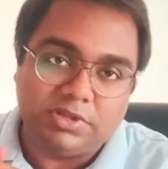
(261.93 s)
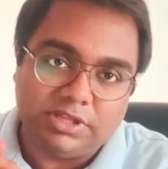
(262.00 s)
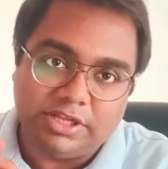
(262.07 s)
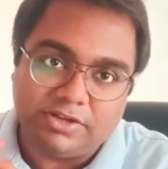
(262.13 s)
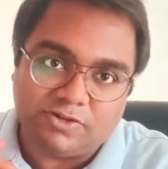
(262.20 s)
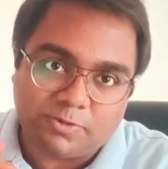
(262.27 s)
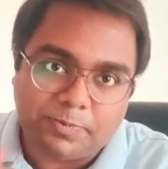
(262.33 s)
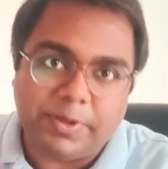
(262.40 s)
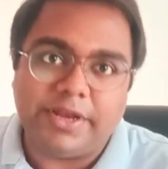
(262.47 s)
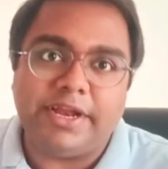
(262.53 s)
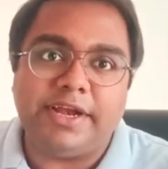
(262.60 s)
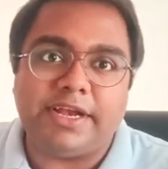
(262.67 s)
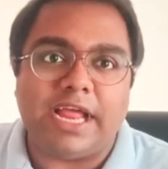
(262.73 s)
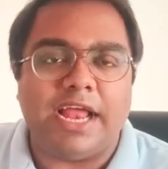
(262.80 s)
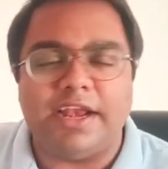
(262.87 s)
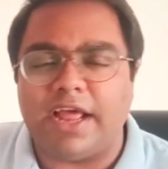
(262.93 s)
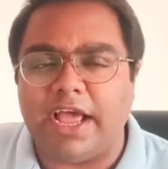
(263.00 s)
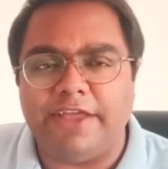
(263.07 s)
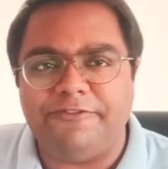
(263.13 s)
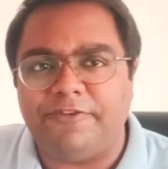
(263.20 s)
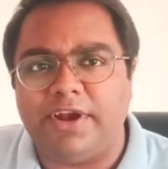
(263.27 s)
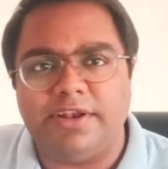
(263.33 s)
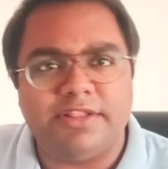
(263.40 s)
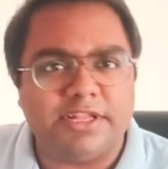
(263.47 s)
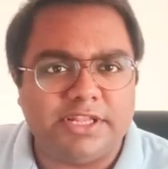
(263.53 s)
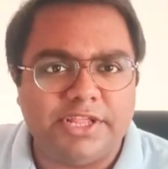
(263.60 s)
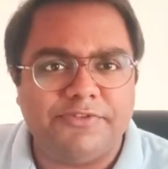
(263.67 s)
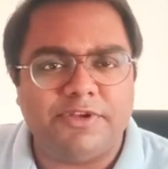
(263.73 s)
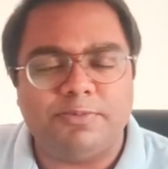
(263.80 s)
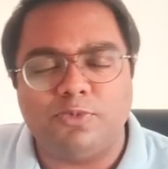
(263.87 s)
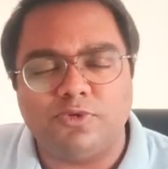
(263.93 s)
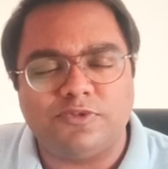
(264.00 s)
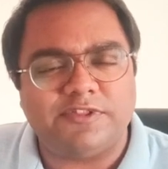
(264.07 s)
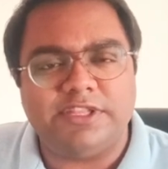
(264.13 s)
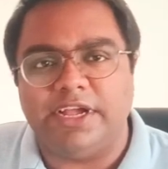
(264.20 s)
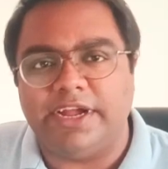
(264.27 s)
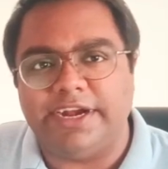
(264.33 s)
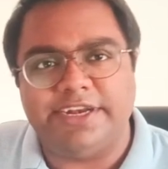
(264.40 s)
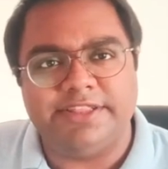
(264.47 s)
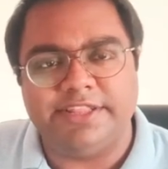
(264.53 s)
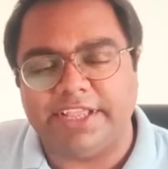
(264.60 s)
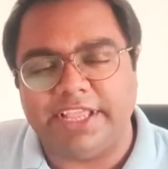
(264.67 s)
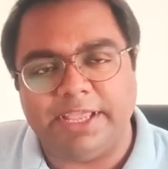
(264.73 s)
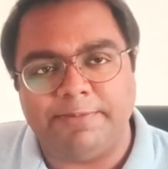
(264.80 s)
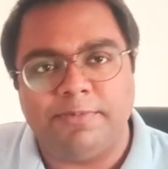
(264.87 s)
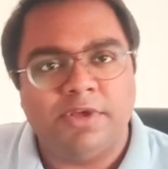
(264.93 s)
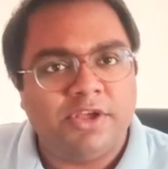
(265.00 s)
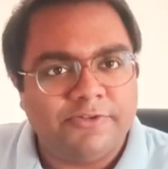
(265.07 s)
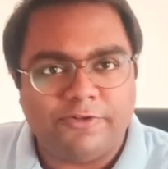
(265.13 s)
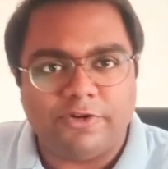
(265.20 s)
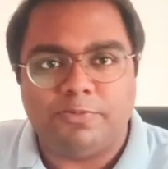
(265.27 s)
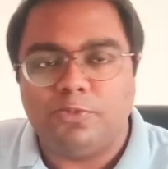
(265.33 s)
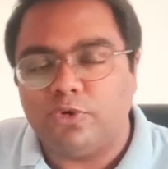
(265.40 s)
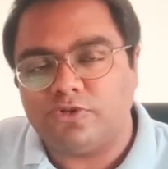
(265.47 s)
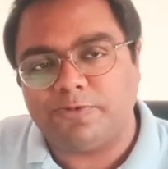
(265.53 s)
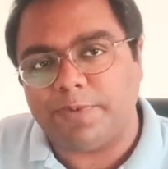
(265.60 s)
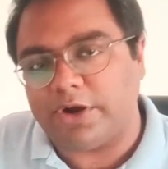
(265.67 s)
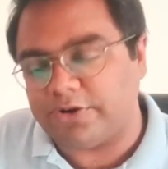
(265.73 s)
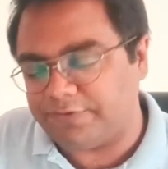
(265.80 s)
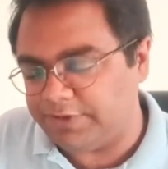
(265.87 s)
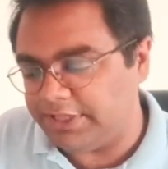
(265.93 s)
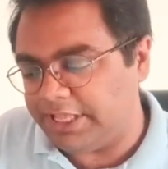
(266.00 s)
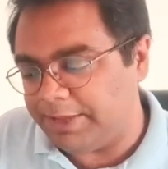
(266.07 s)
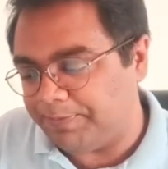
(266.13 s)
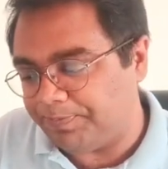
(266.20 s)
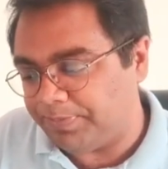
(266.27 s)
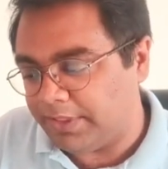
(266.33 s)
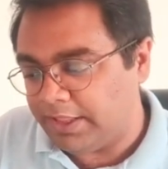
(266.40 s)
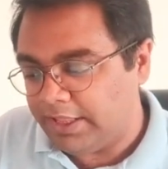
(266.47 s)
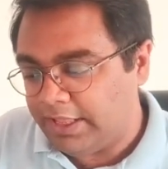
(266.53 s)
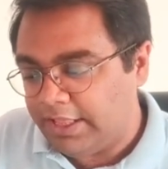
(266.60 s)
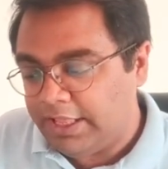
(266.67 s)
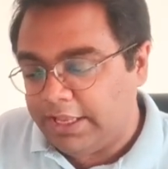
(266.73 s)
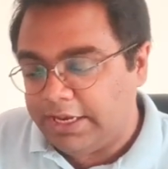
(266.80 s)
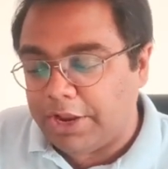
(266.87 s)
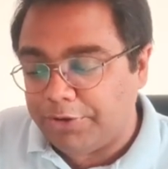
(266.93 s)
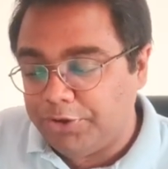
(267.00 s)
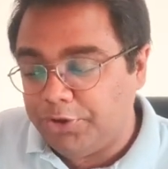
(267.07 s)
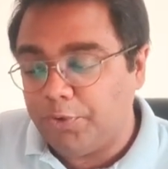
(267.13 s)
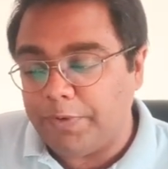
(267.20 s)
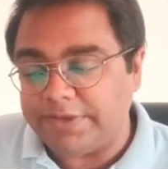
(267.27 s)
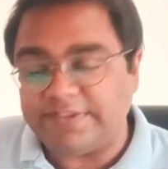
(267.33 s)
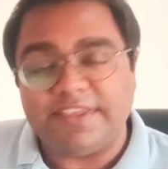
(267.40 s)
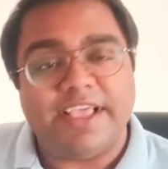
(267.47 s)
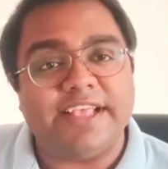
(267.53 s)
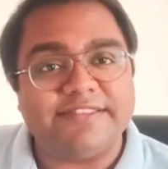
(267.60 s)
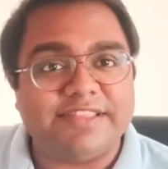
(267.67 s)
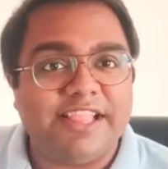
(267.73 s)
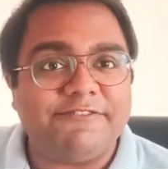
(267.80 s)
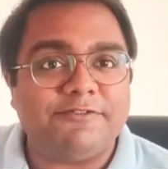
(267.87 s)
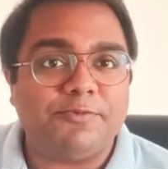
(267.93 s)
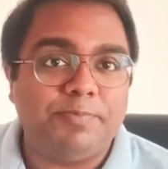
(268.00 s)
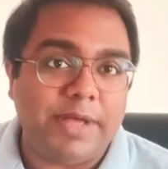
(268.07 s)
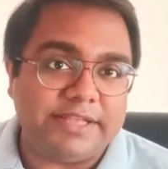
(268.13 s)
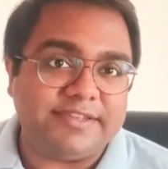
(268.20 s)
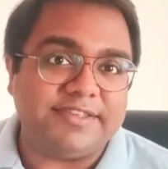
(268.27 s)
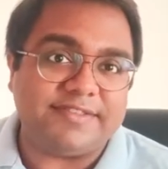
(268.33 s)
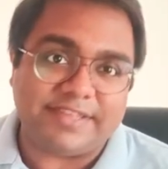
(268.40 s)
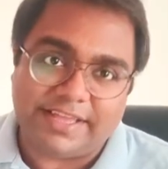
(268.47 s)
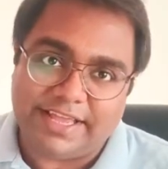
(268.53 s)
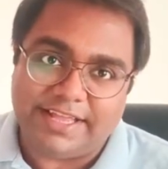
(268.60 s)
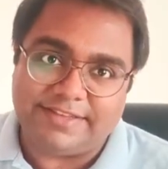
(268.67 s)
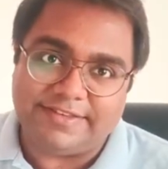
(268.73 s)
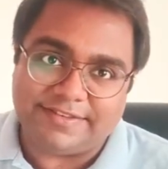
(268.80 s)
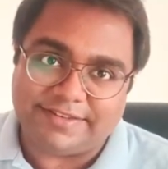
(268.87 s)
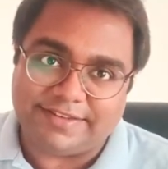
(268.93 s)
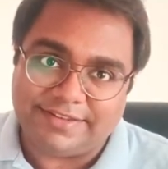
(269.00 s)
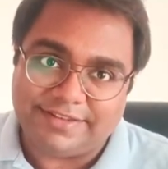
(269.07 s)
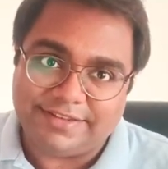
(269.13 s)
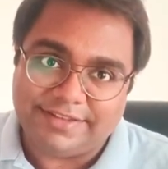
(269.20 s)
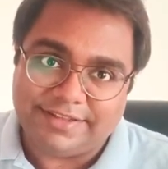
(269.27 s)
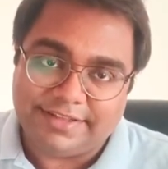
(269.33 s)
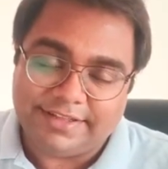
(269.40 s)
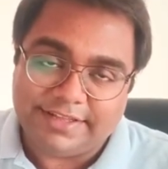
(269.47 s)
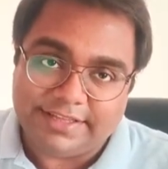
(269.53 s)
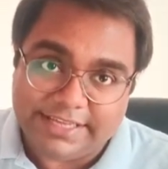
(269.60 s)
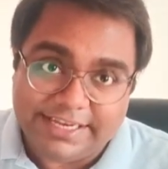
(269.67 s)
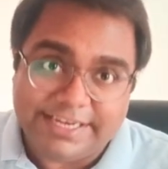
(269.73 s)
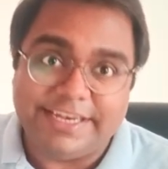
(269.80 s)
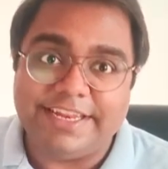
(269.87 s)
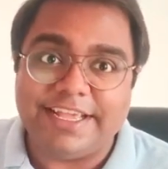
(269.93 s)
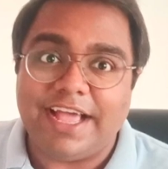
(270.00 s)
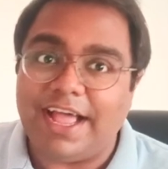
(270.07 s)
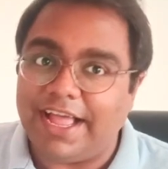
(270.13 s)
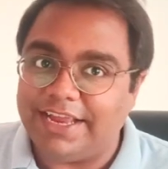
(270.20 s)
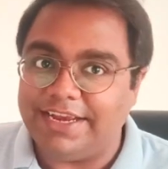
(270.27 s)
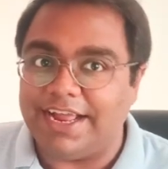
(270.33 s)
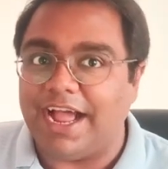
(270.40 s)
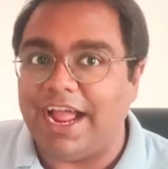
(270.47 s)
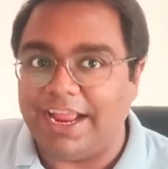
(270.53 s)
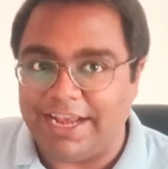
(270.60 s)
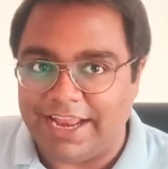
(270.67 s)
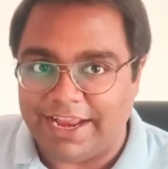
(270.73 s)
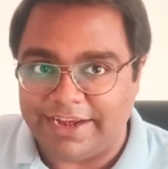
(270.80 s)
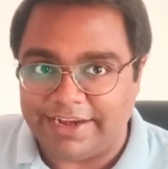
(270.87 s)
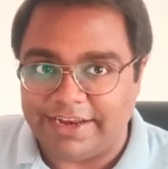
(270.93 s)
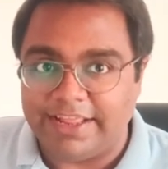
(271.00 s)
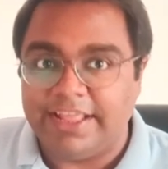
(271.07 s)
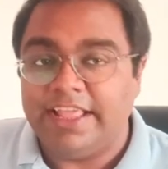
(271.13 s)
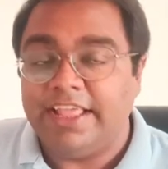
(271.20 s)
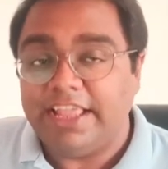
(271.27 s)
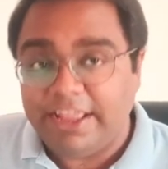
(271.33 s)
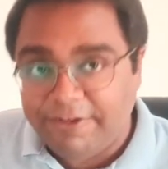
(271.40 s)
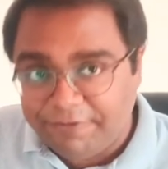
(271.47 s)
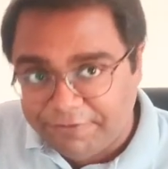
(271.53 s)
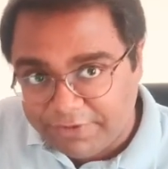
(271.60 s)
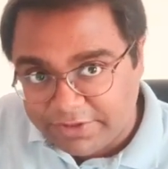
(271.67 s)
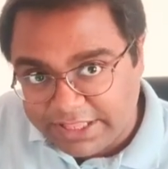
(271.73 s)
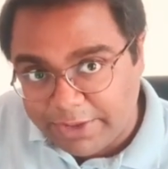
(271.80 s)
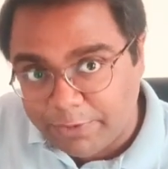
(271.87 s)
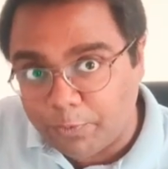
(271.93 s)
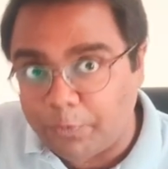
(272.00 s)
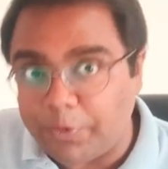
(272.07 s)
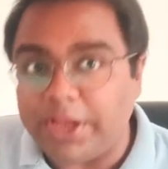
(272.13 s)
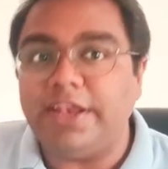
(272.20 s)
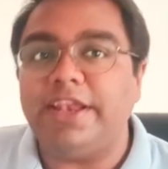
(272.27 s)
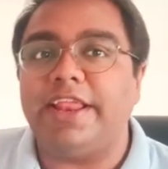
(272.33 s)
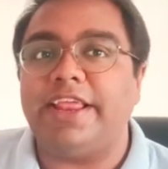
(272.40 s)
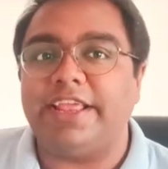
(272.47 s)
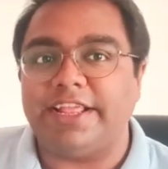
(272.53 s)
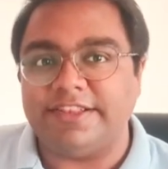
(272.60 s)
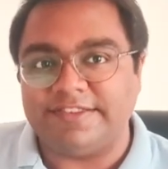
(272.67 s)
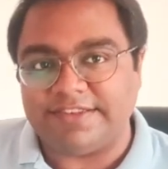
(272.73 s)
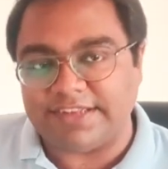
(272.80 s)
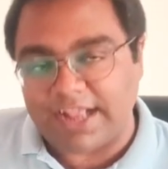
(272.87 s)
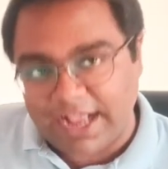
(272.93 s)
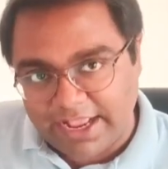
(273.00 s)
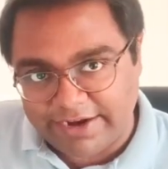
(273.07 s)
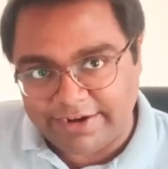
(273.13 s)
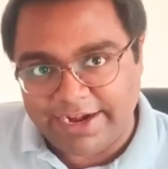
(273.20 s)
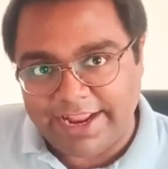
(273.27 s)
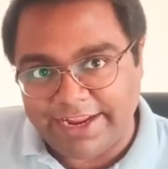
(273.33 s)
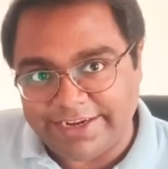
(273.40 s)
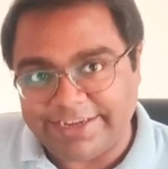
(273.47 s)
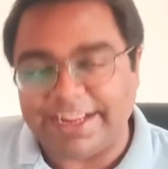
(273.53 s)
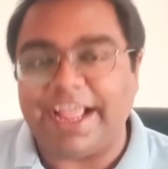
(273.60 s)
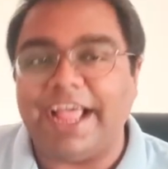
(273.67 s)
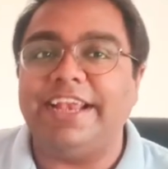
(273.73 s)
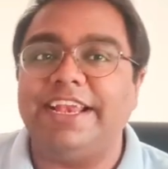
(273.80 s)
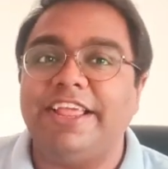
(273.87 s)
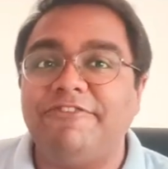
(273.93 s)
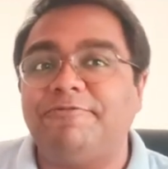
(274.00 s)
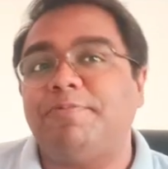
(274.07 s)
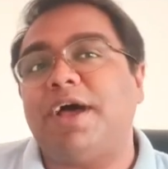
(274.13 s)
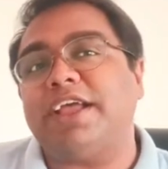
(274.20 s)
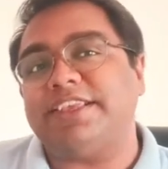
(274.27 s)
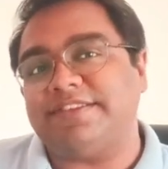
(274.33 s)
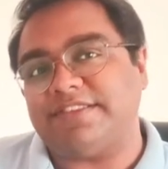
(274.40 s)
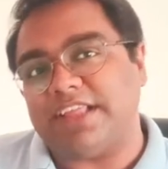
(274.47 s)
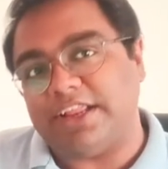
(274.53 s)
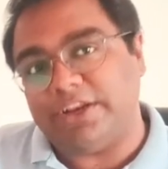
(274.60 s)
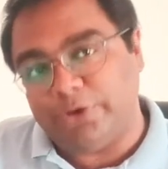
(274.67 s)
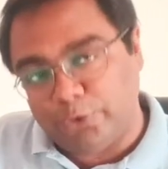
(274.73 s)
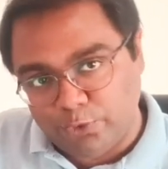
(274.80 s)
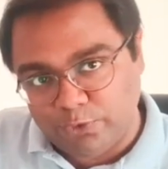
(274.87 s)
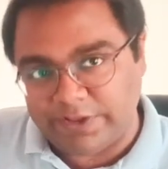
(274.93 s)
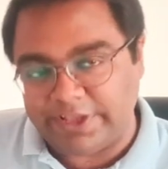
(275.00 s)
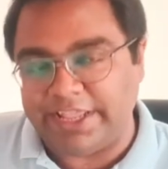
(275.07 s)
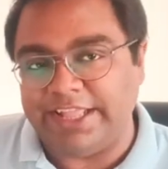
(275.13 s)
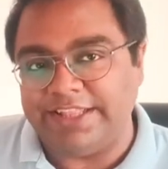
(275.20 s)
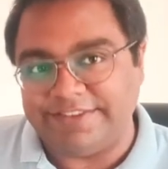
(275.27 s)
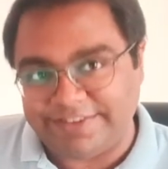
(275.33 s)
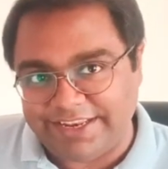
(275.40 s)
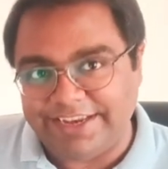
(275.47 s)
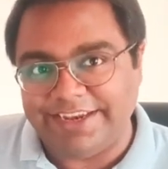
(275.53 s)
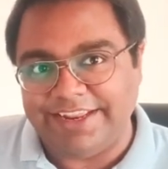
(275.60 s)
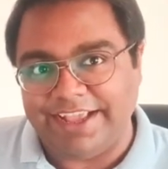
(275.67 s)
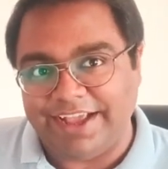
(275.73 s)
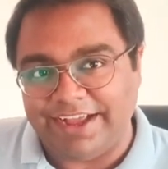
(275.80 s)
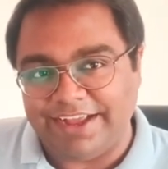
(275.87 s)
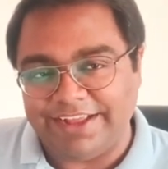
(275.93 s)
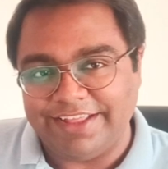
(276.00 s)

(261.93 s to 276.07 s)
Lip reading: spirit, and I felt that they were mostly ahead in the game for most part of the game. Now, USA has left matches against India and Ireland. If they win against Ireland and if Pakistan lose against India,